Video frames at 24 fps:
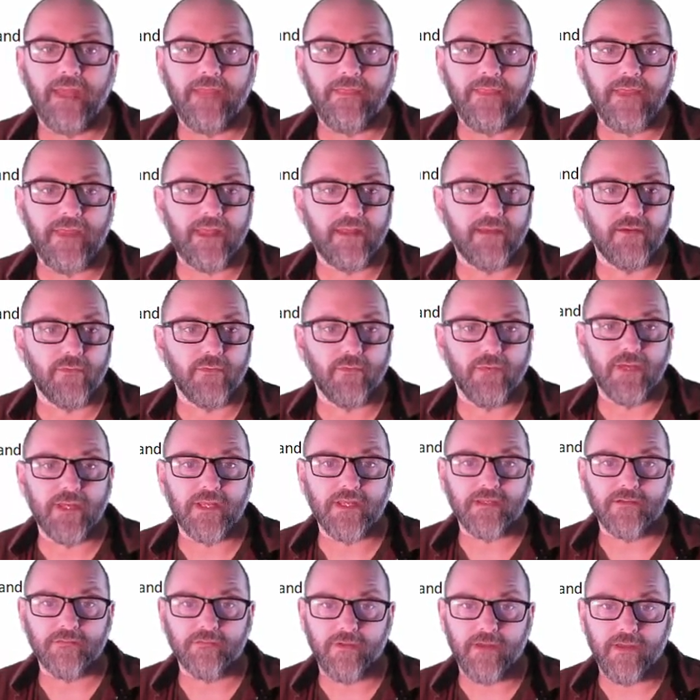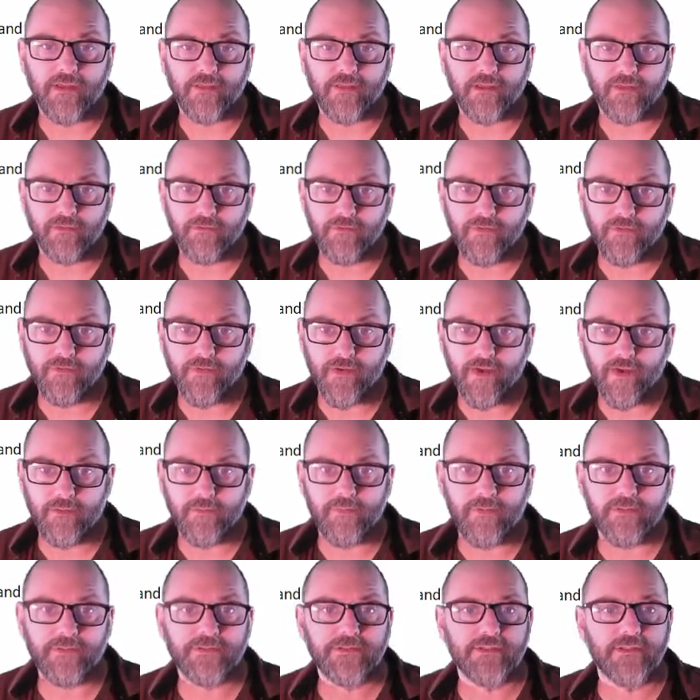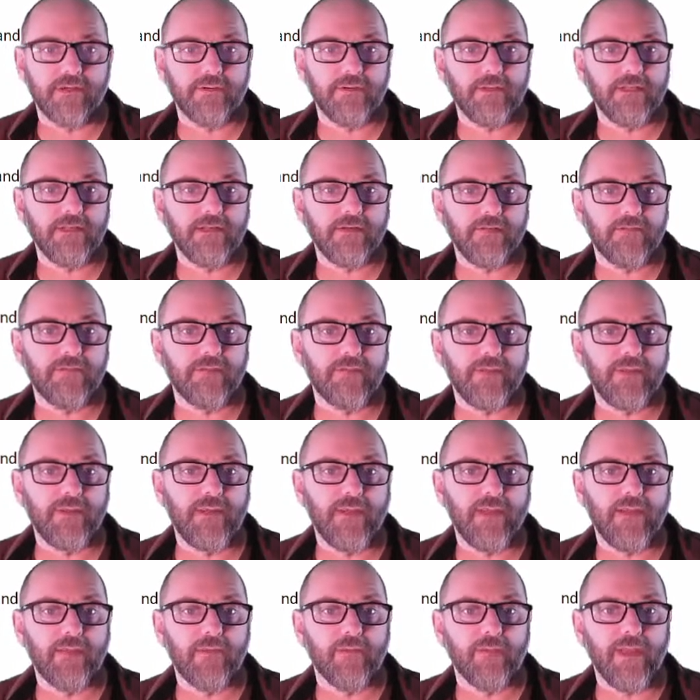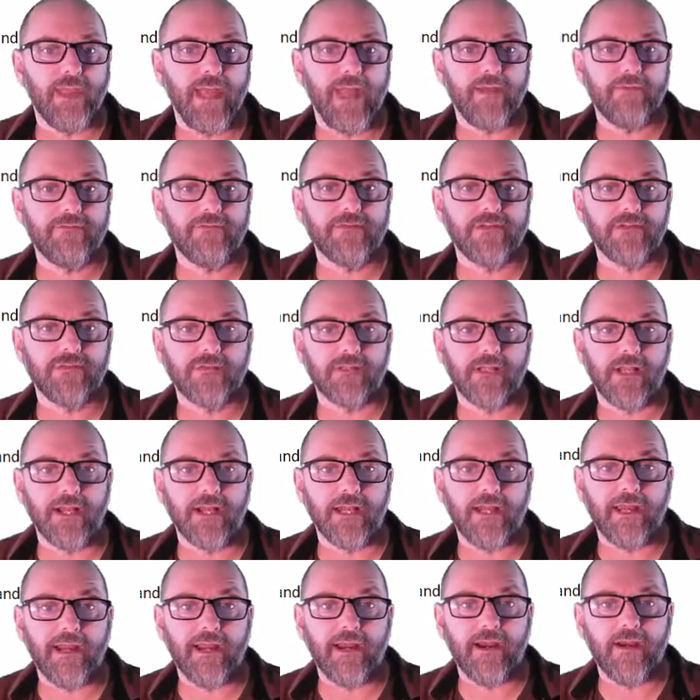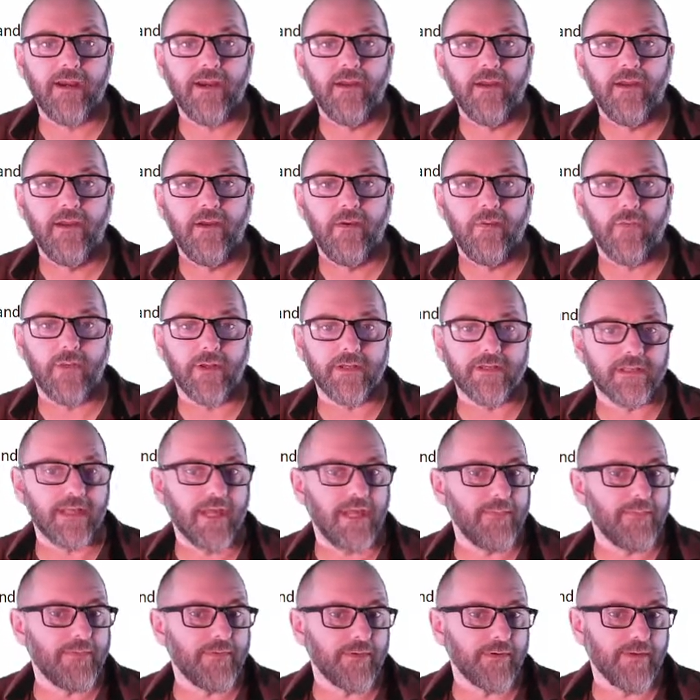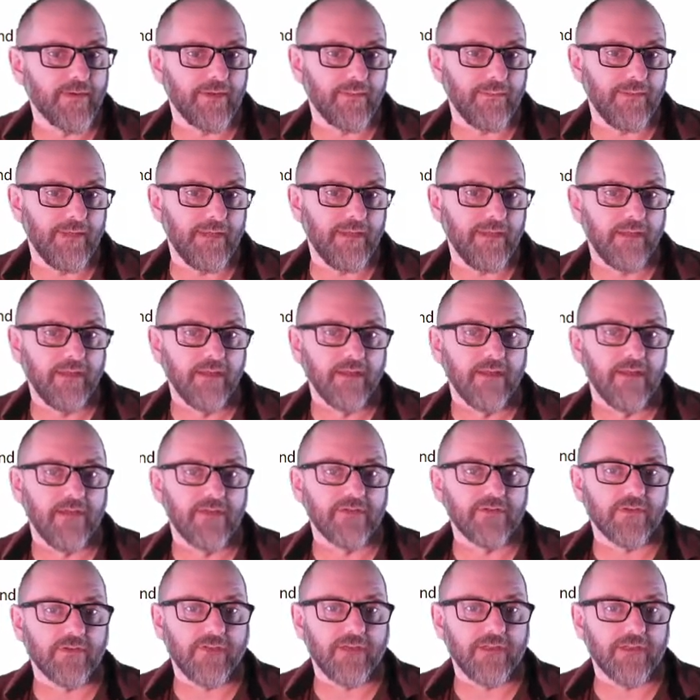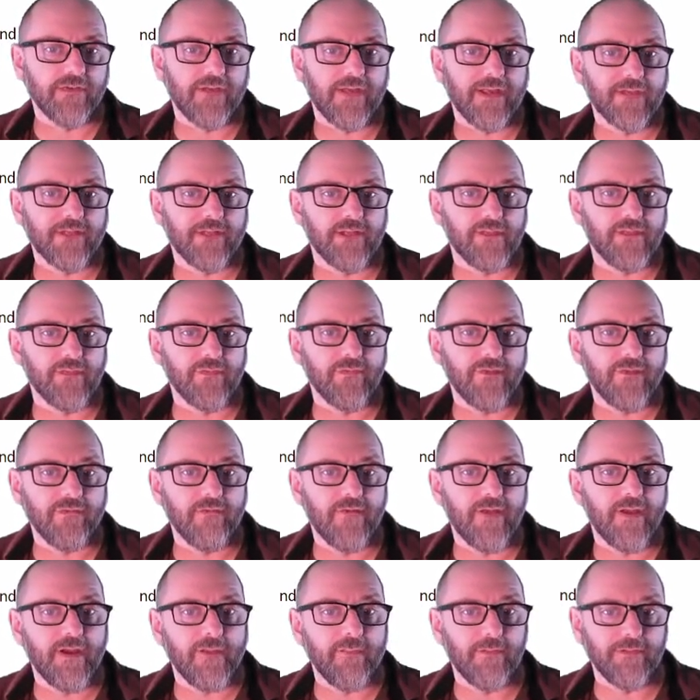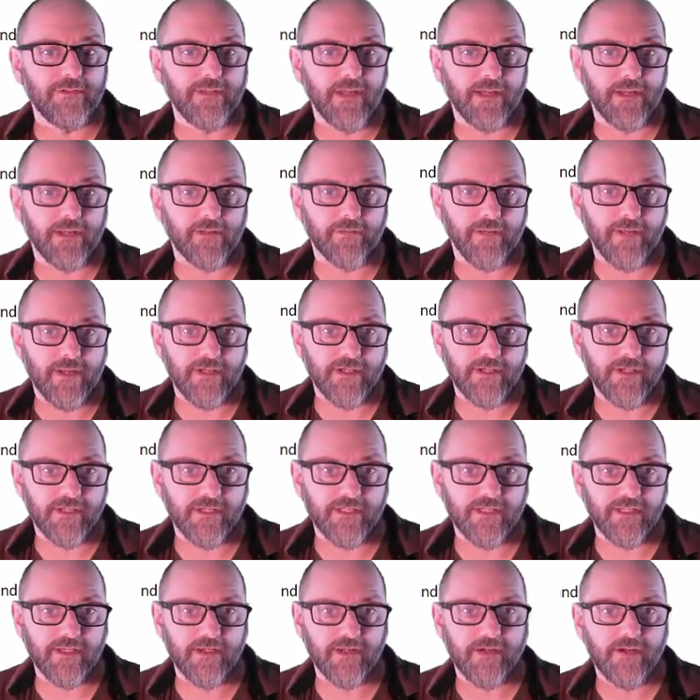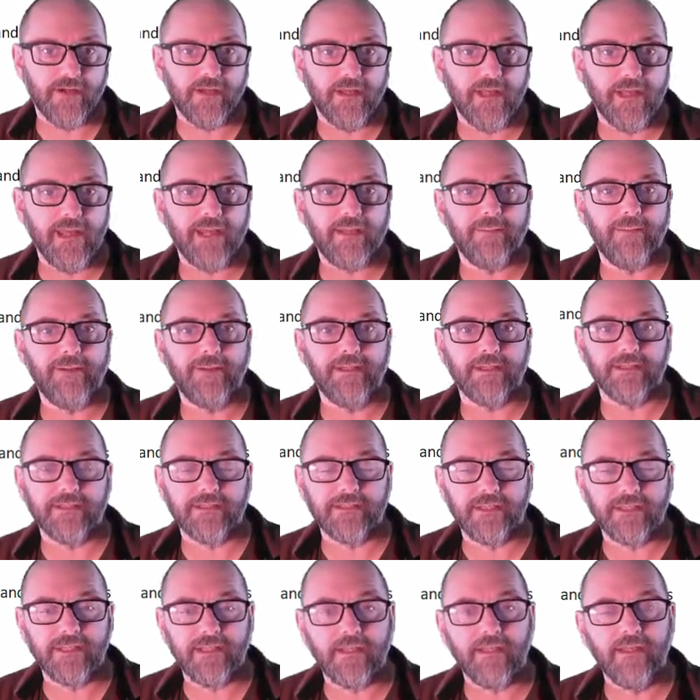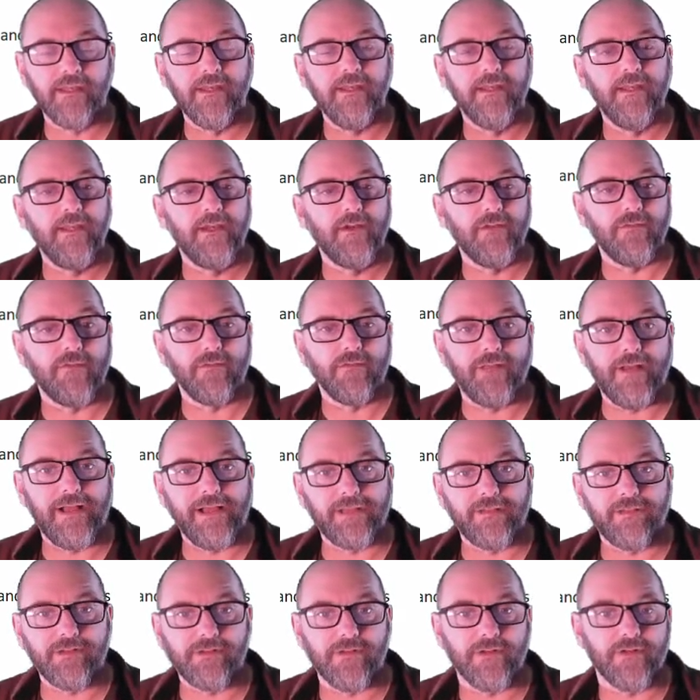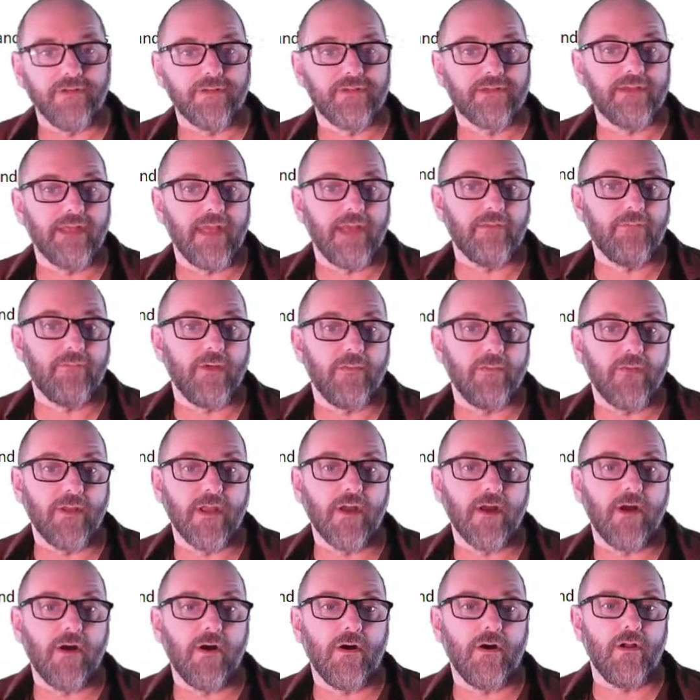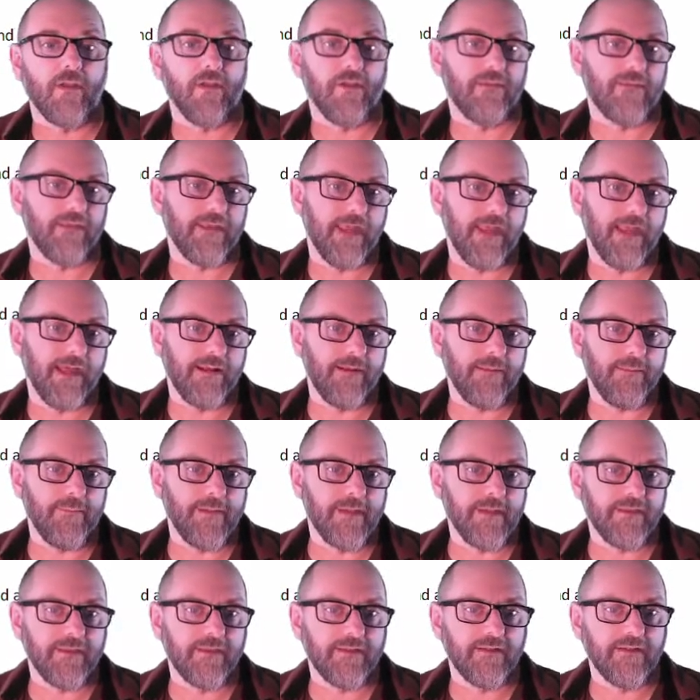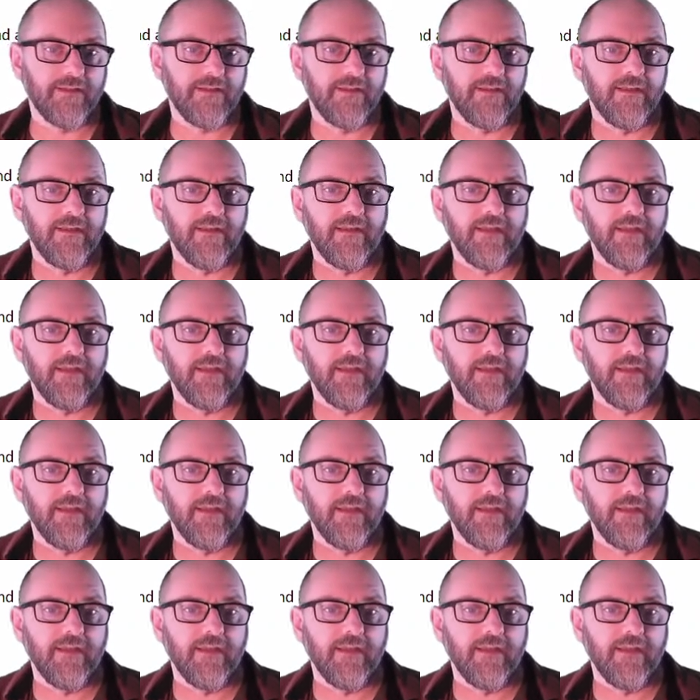And then we can define the three variables, the only difference being that we have to declare what type they're going to be. So these are actually three variable declarations here, A, B, and C, for values that are set when we call the addup method.